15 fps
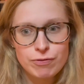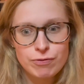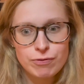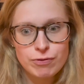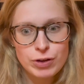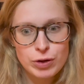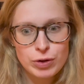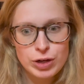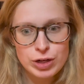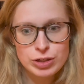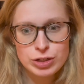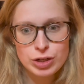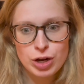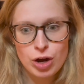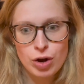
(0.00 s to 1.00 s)
few
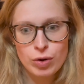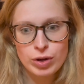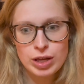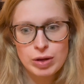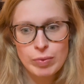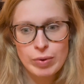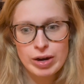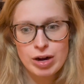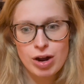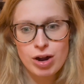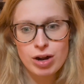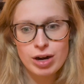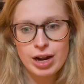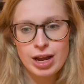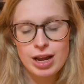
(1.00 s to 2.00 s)
years ago. He went
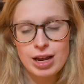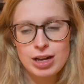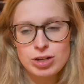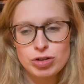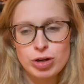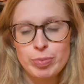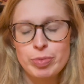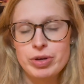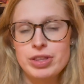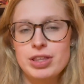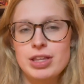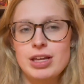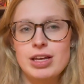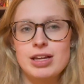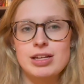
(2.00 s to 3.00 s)
on a trip with
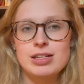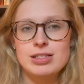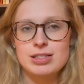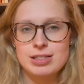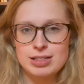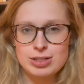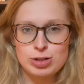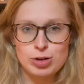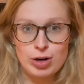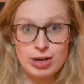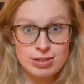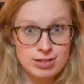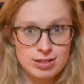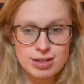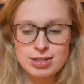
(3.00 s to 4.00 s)
his
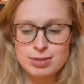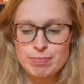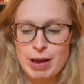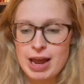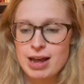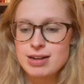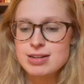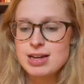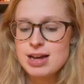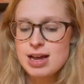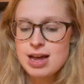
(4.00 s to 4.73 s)
students, his band,